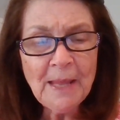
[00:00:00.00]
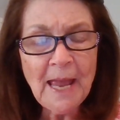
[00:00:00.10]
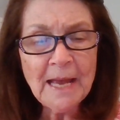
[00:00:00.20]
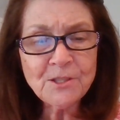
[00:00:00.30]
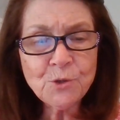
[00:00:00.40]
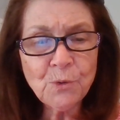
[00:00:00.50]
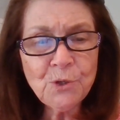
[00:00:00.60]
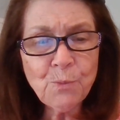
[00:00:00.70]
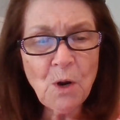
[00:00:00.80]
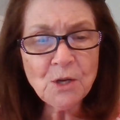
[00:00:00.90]
has
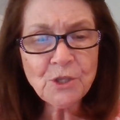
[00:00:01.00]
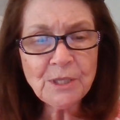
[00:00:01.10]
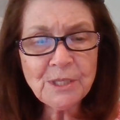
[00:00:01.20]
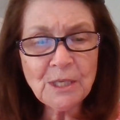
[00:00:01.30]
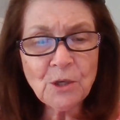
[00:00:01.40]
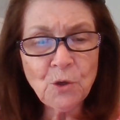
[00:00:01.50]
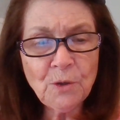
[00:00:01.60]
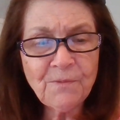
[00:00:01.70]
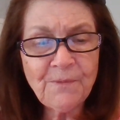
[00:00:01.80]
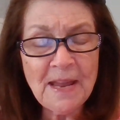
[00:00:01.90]
George Washington
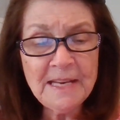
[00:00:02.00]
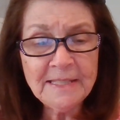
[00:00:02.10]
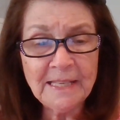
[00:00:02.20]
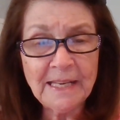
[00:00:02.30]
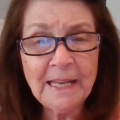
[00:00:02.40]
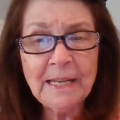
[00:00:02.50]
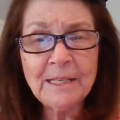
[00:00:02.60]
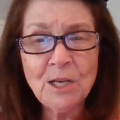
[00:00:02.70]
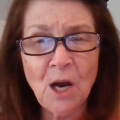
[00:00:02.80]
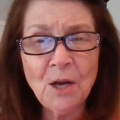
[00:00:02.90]
looked facing
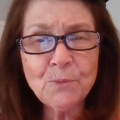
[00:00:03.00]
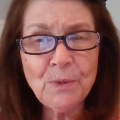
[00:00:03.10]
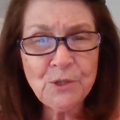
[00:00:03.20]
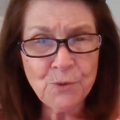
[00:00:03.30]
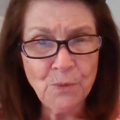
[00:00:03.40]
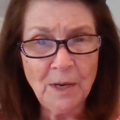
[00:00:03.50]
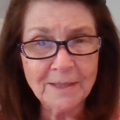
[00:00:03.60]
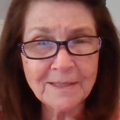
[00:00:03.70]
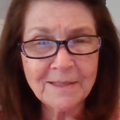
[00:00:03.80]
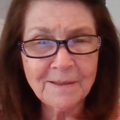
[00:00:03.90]
in God We
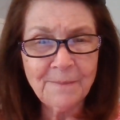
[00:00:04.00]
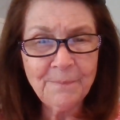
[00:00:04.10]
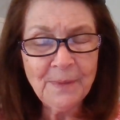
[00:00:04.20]
Trust.